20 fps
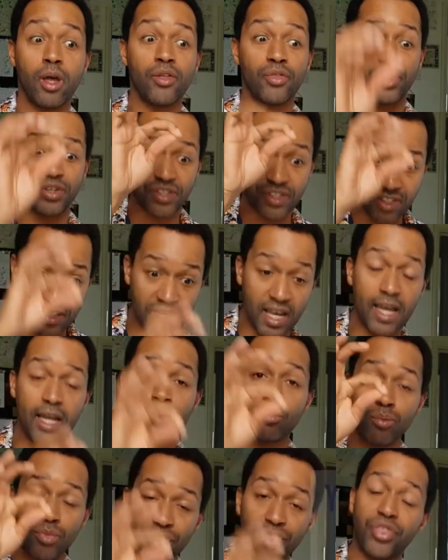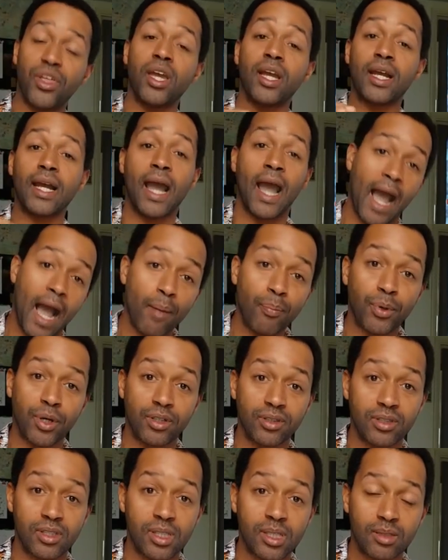The same thing
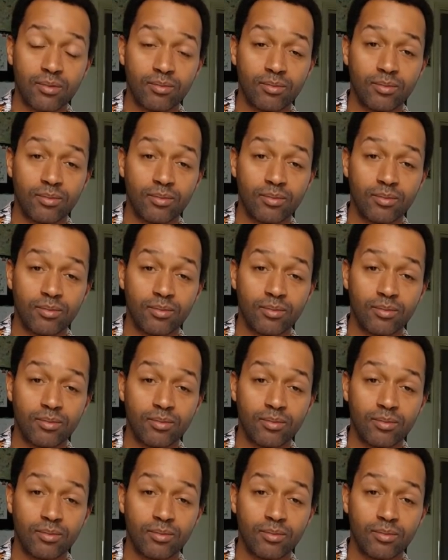happened.